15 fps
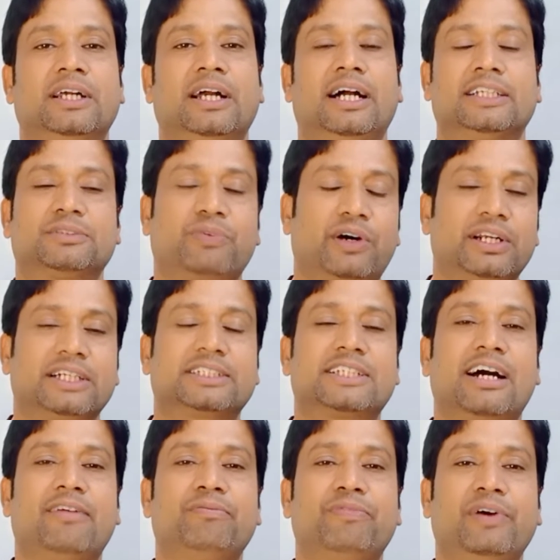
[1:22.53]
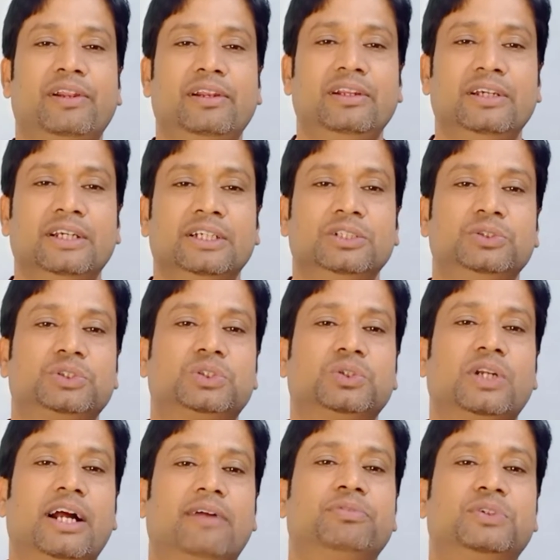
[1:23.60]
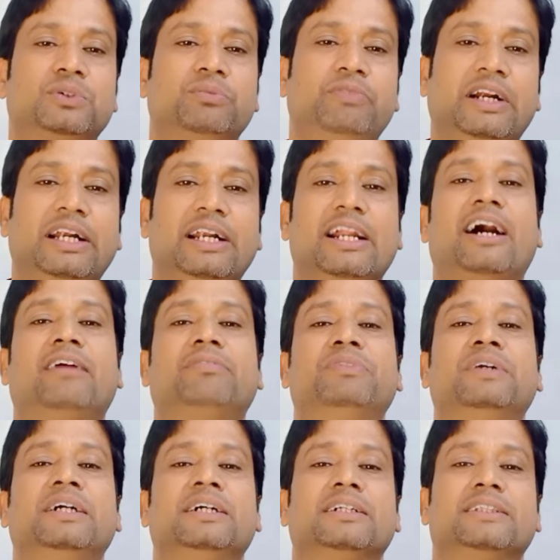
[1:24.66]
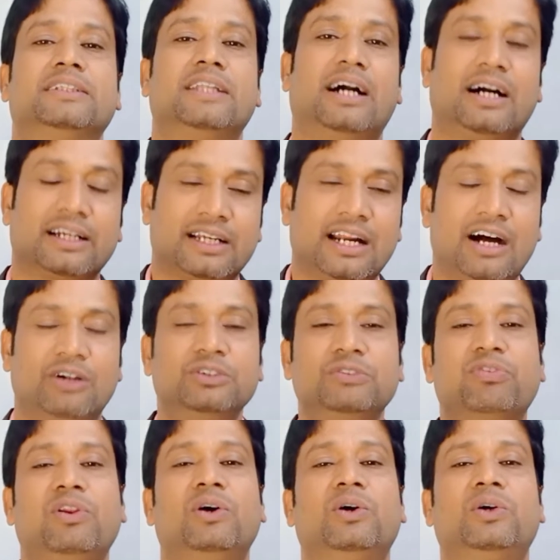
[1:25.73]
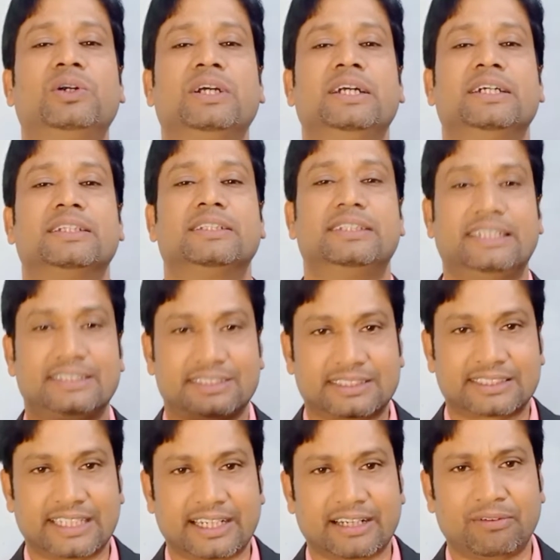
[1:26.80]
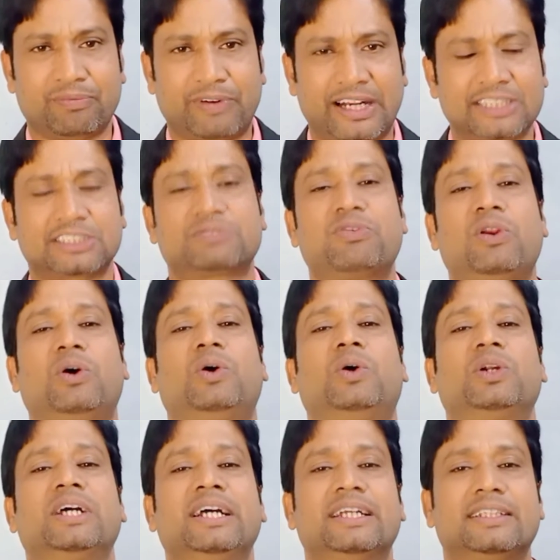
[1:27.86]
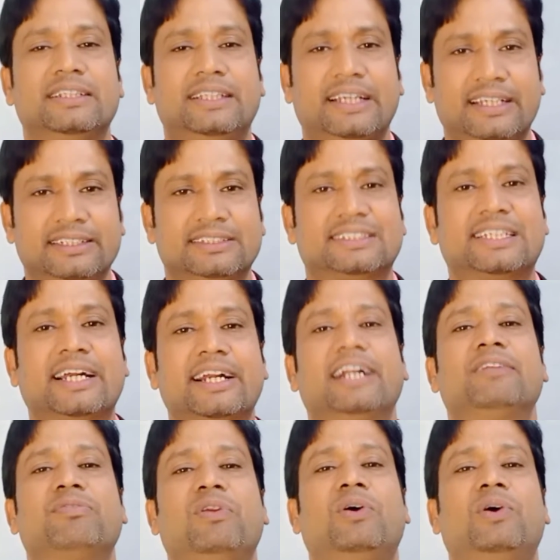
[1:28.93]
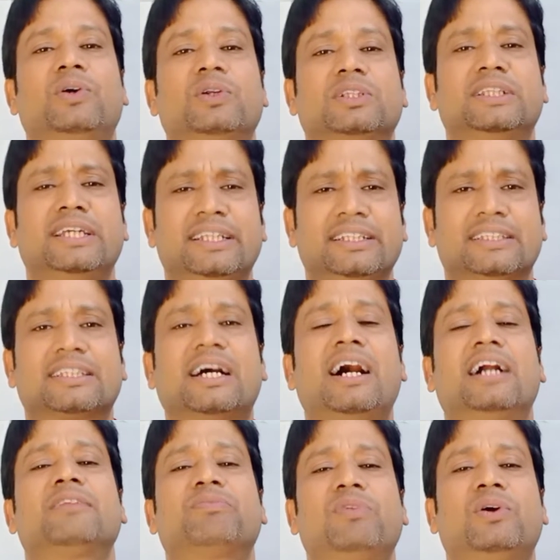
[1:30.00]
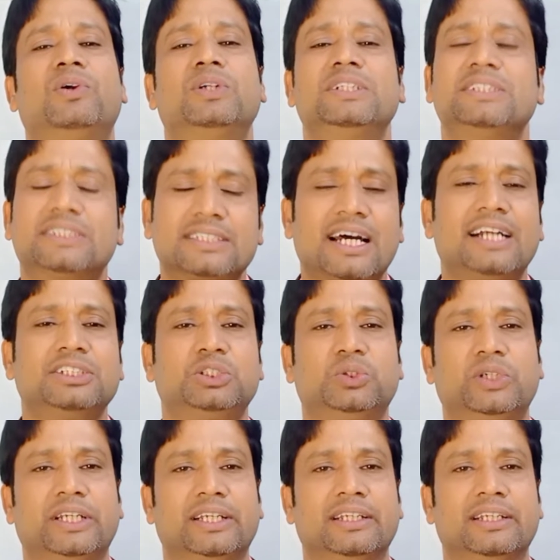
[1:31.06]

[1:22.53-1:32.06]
As for example, you should have to build up the ground floor, then first floor, then second floor, then third floor in such way.